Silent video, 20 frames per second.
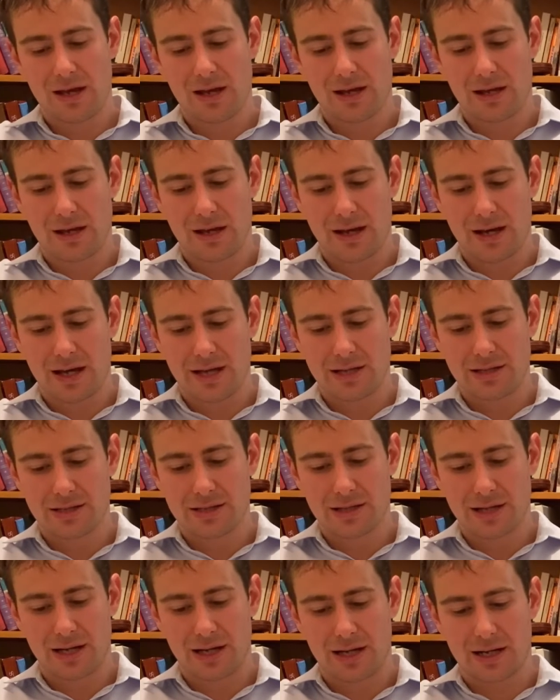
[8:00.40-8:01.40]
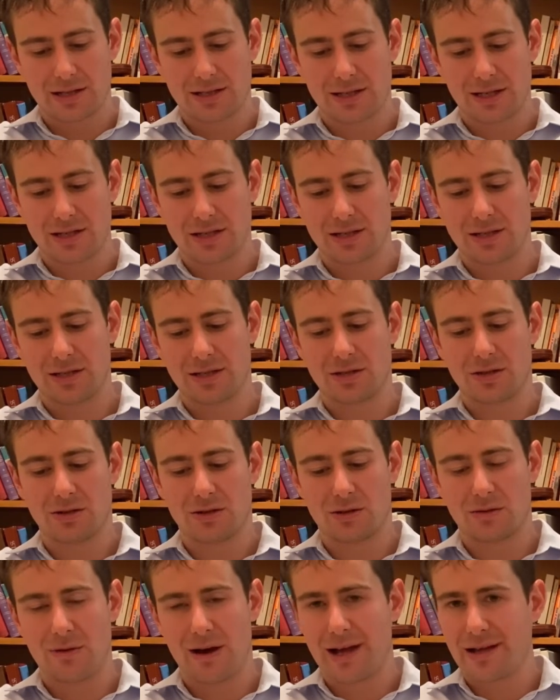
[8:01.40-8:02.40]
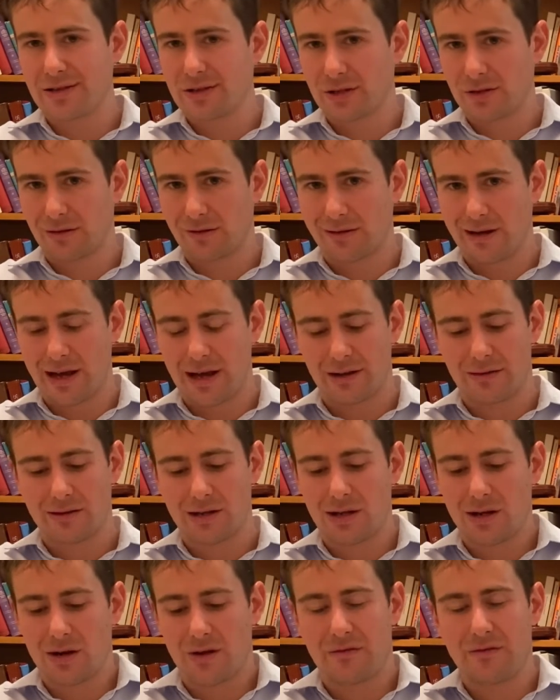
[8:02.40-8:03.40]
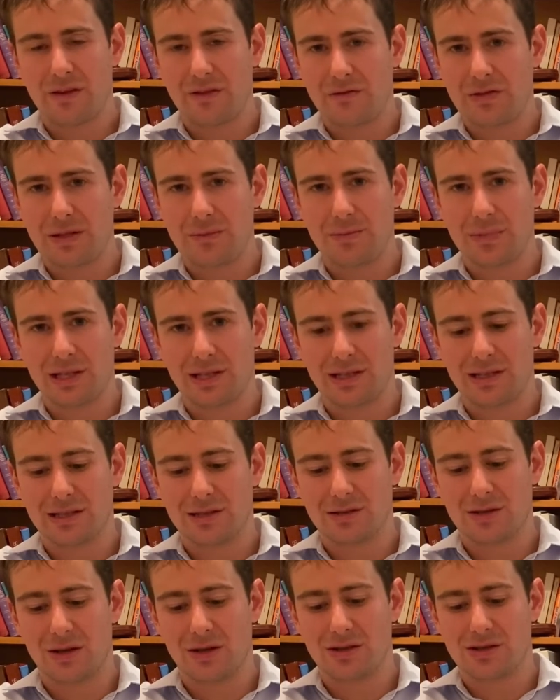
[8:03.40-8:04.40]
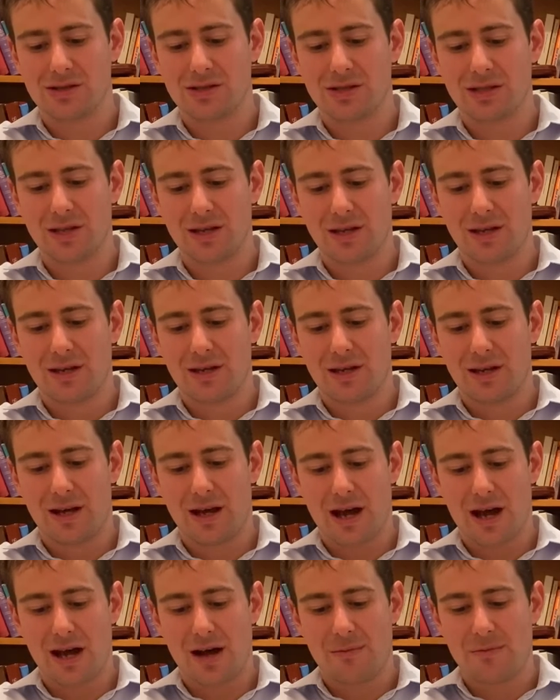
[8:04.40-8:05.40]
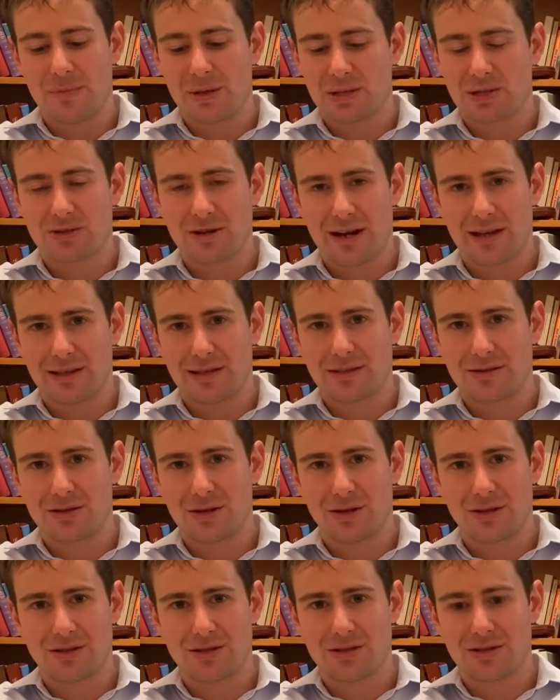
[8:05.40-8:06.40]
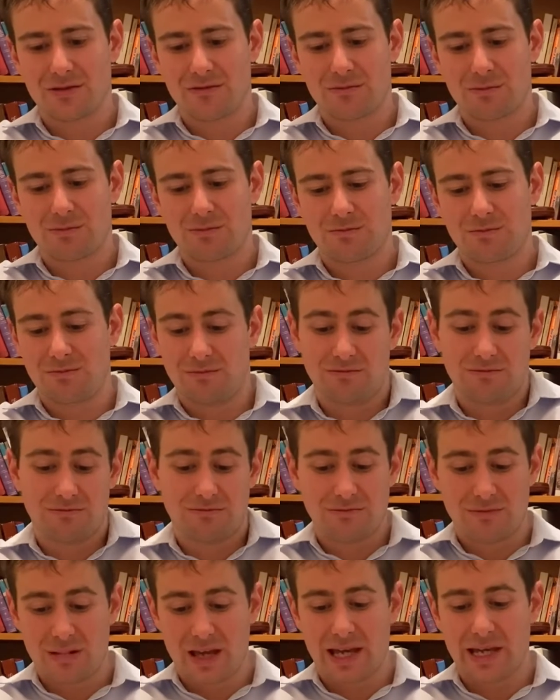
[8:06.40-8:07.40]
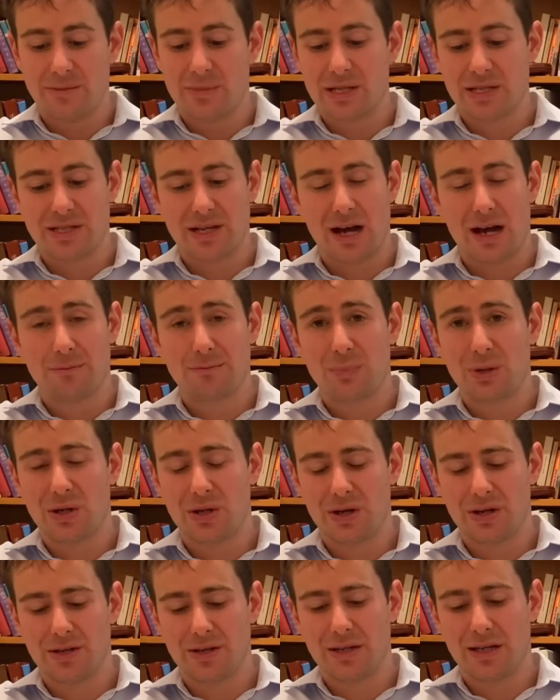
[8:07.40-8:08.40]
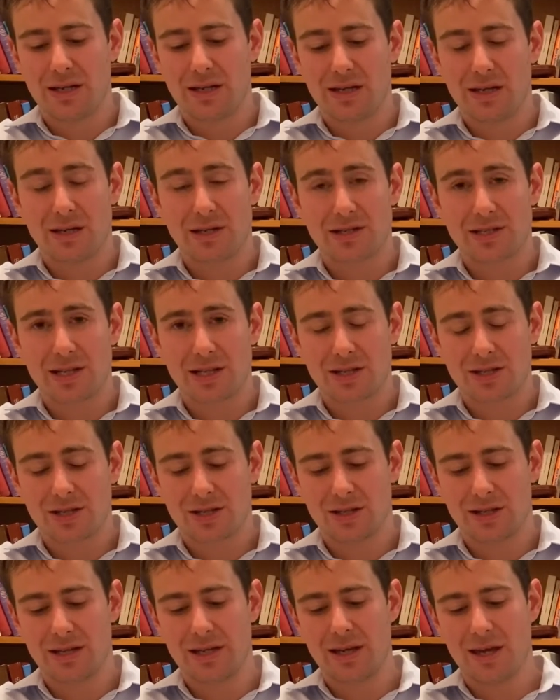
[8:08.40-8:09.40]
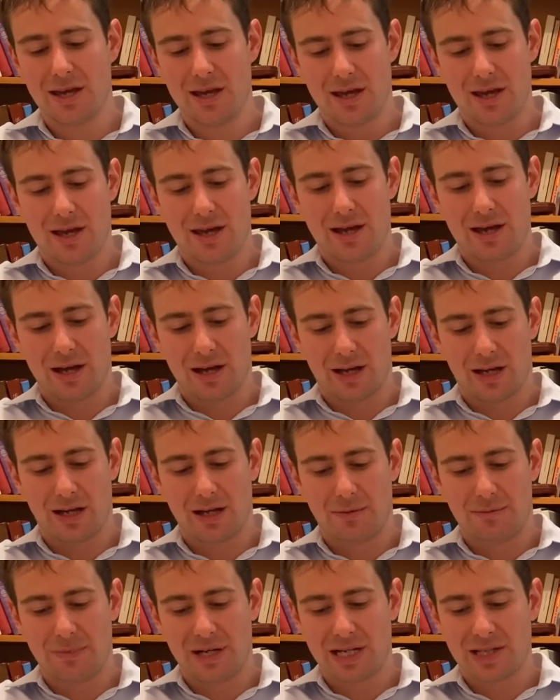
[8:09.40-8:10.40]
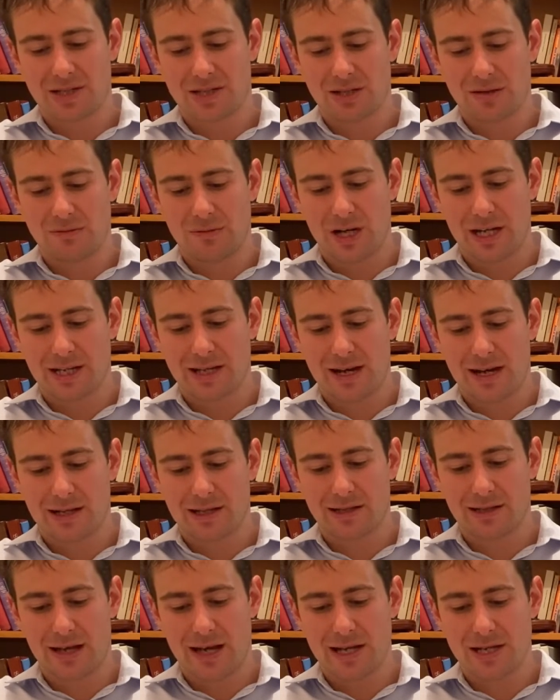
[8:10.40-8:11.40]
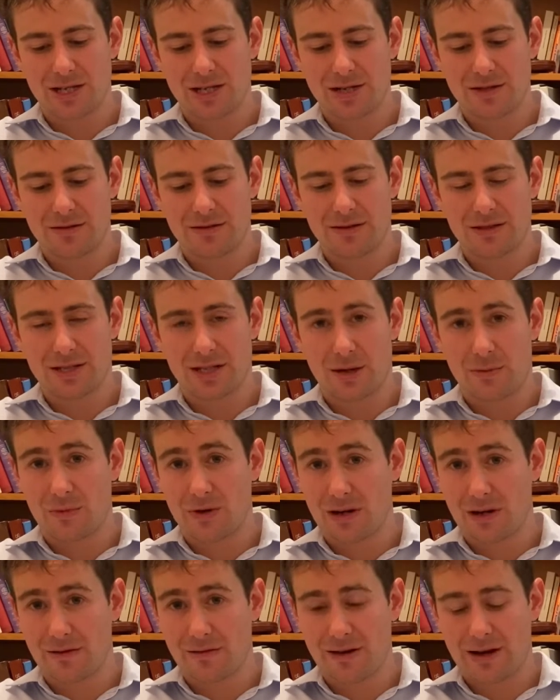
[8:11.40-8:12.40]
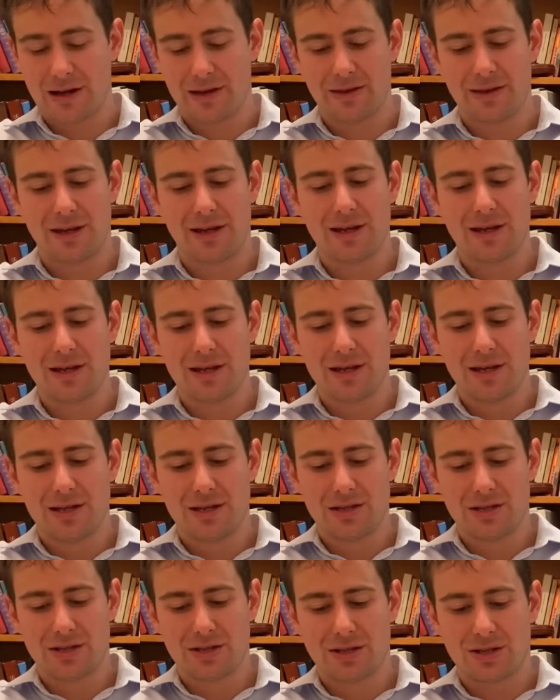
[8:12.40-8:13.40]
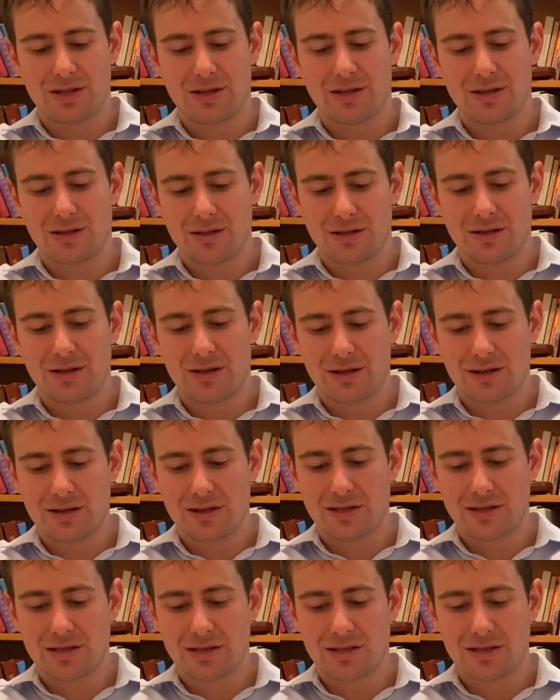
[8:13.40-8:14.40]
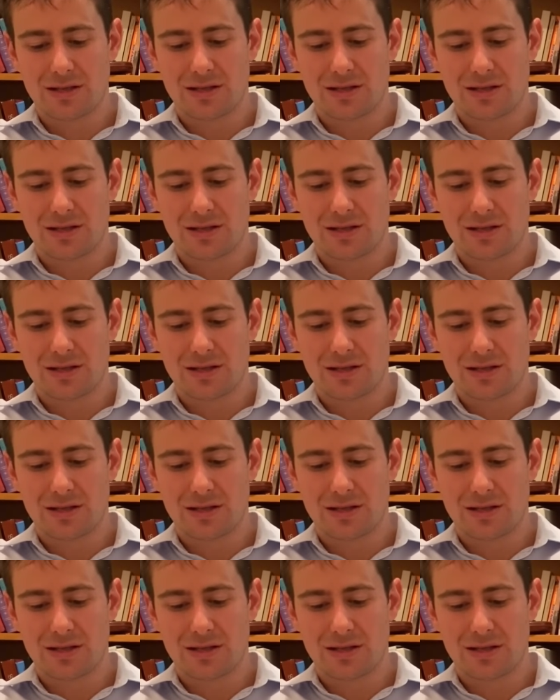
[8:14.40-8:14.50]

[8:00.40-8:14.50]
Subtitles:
and essentially this could equate to around $50 million Australian dollars of EBITDA per year, essentially, based on my calculation, somewhere around there. So this